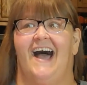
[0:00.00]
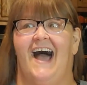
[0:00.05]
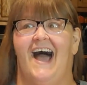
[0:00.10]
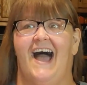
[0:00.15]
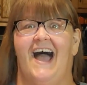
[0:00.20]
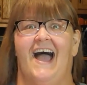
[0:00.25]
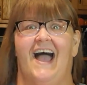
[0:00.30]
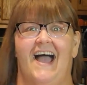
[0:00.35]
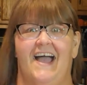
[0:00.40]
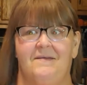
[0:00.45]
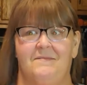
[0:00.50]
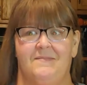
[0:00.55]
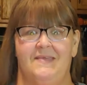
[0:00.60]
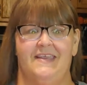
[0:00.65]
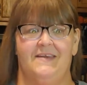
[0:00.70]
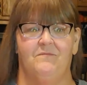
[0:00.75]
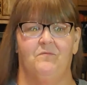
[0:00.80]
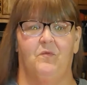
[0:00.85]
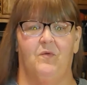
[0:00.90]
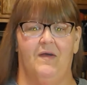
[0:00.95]
I
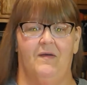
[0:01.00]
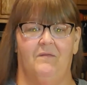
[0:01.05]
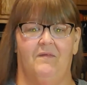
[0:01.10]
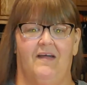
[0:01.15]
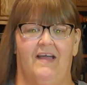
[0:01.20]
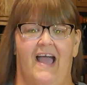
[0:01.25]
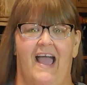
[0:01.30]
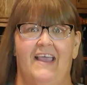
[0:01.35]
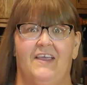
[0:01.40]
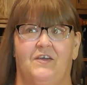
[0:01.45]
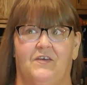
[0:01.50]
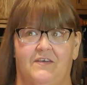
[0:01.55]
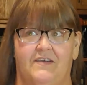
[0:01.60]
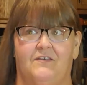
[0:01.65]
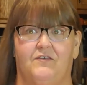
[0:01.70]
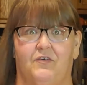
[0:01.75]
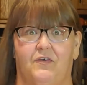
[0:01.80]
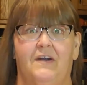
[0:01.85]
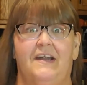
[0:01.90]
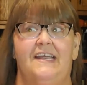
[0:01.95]
mean, I
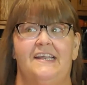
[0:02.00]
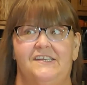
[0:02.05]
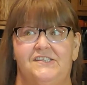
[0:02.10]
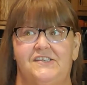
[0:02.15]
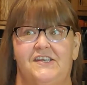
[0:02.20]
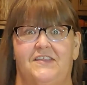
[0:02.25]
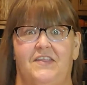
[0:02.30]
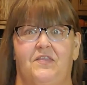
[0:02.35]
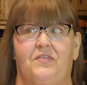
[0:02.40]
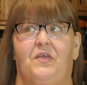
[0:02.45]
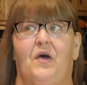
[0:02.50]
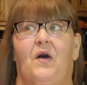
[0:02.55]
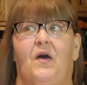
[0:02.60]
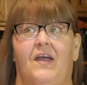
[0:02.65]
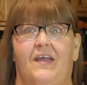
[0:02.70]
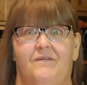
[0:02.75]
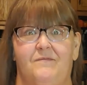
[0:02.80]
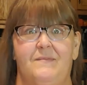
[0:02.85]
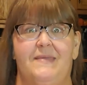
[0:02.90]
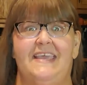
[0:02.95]
cringe at the
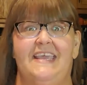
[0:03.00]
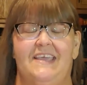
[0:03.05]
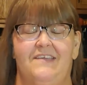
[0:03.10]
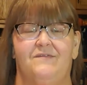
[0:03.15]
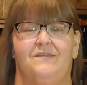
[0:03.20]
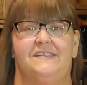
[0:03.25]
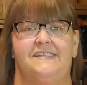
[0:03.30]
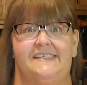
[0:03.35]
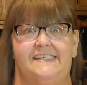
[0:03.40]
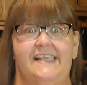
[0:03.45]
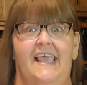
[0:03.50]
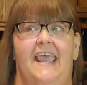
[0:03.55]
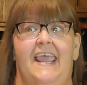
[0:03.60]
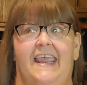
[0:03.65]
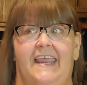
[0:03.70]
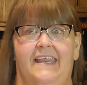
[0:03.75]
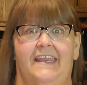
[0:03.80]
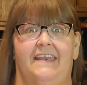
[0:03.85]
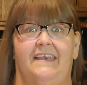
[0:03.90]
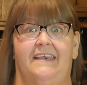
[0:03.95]
thought of me even
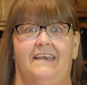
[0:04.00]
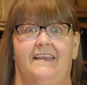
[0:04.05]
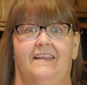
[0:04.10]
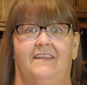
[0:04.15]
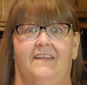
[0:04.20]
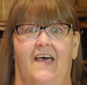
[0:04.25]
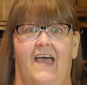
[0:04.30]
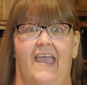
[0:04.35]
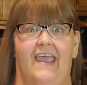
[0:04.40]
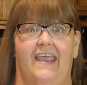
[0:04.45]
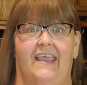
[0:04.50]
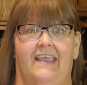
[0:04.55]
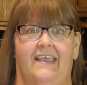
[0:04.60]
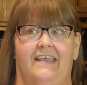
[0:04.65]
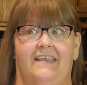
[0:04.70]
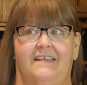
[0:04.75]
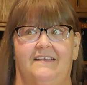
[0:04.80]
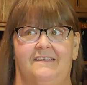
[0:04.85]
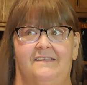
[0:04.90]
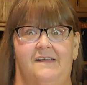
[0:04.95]
saying like
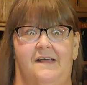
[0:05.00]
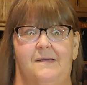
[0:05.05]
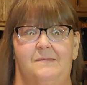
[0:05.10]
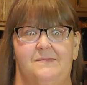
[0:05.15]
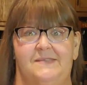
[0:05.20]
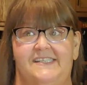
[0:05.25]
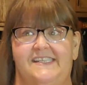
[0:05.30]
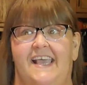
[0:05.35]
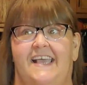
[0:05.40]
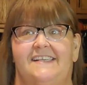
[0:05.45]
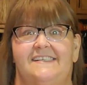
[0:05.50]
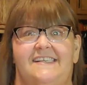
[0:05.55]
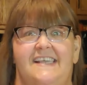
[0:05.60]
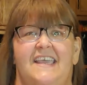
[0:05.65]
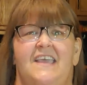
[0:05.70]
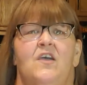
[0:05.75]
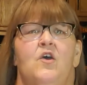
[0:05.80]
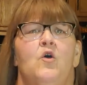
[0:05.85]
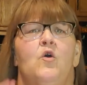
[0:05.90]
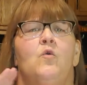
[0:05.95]
I'm
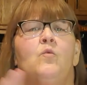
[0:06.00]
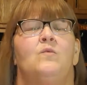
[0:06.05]
sexy.